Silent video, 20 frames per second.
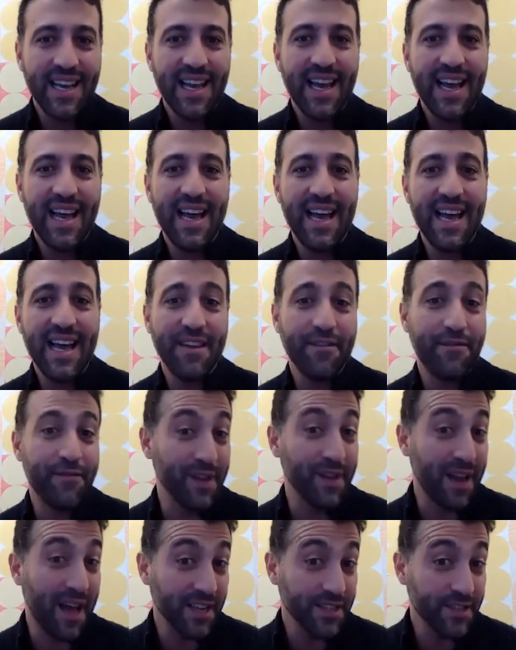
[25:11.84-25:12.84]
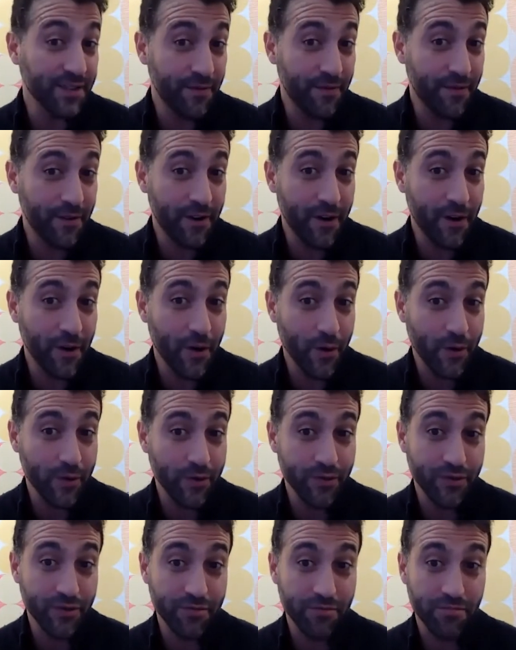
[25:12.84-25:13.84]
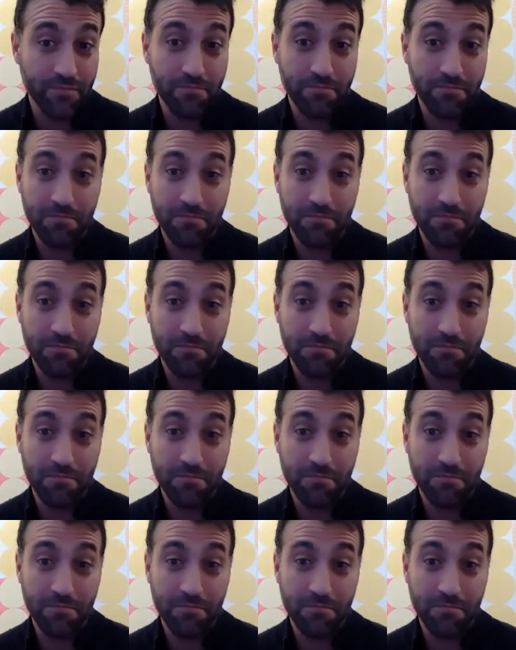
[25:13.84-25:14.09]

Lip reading: and philosopher whose